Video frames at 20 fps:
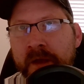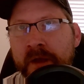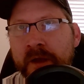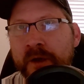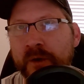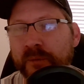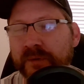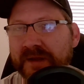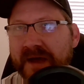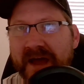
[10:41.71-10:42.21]

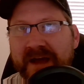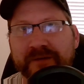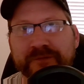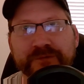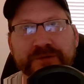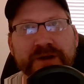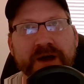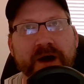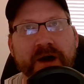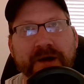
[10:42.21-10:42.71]
What I've
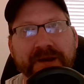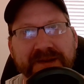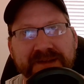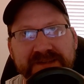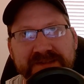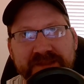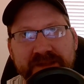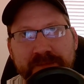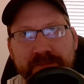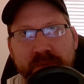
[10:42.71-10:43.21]
done
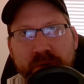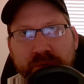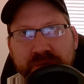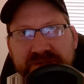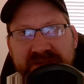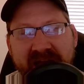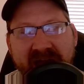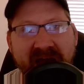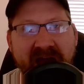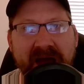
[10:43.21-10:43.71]
is the
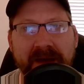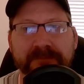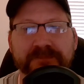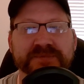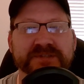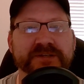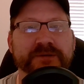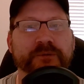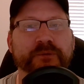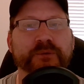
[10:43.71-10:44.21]
most
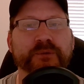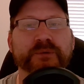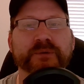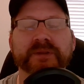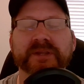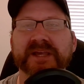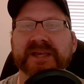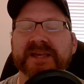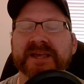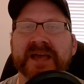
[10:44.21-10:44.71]

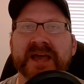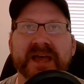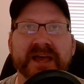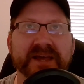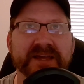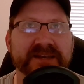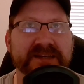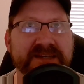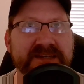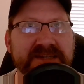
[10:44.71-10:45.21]
absolutely
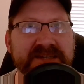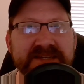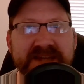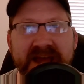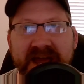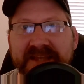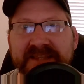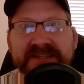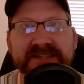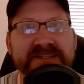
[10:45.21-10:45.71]

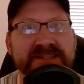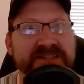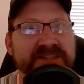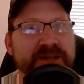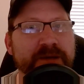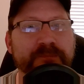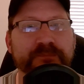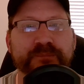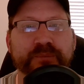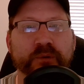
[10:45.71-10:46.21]
dead
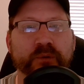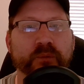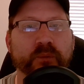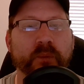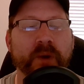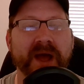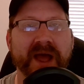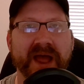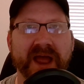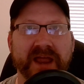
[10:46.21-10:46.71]
simple
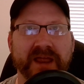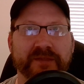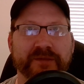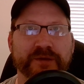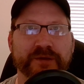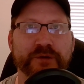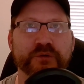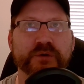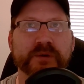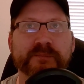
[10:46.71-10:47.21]
way that
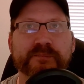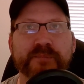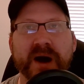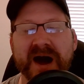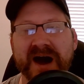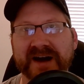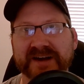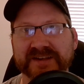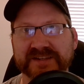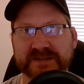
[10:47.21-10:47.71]
you could
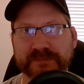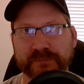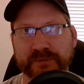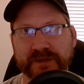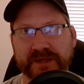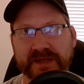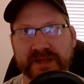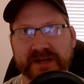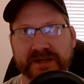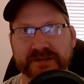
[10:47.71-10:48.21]

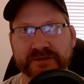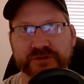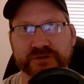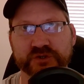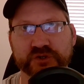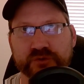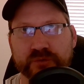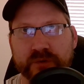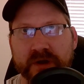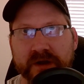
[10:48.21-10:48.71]
possibly
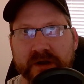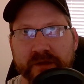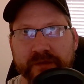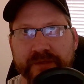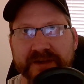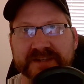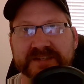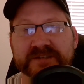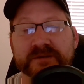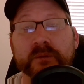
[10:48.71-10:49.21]
construct
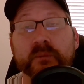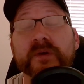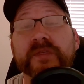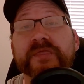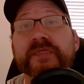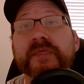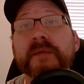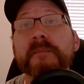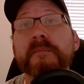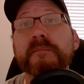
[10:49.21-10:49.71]
this with
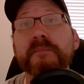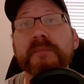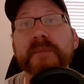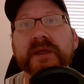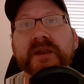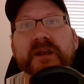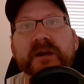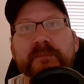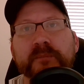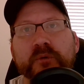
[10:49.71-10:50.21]
the
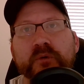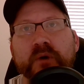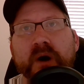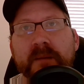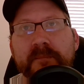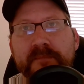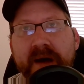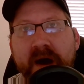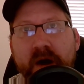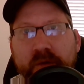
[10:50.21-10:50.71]
minimal
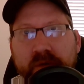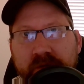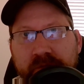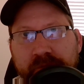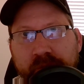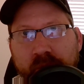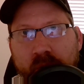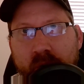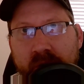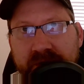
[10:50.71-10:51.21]
amount of
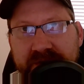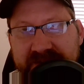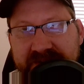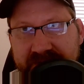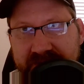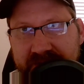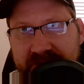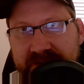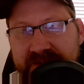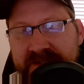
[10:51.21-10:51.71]

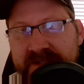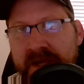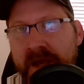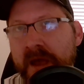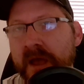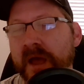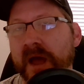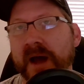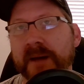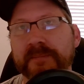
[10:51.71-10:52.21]
losses.
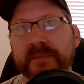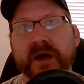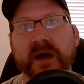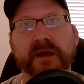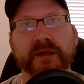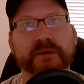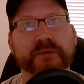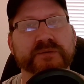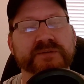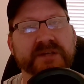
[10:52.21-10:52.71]
I'm not
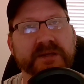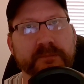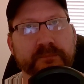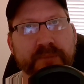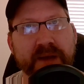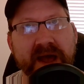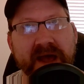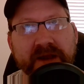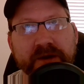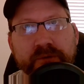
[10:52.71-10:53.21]
using
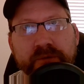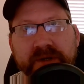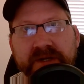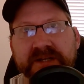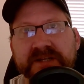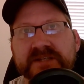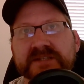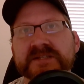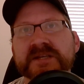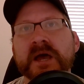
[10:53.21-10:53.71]

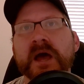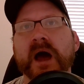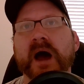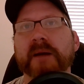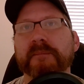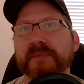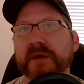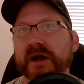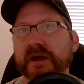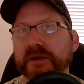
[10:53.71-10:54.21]
batteries,
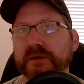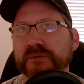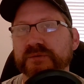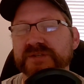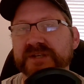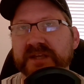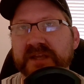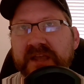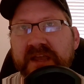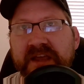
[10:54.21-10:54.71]
I'm not
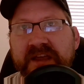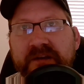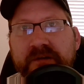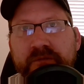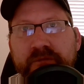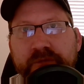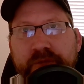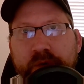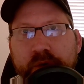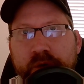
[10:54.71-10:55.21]
using
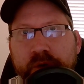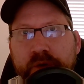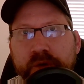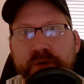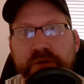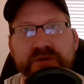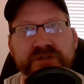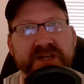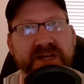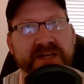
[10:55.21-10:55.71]

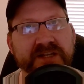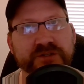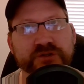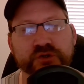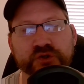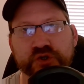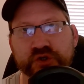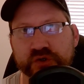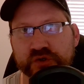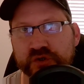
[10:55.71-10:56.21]
inverters, it's
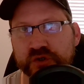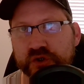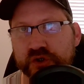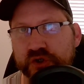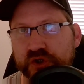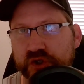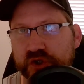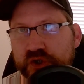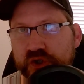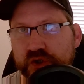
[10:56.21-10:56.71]
just
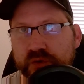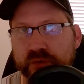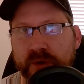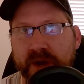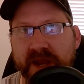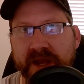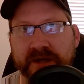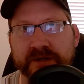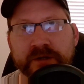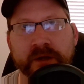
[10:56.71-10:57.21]

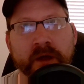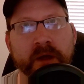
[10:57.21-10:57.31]
straight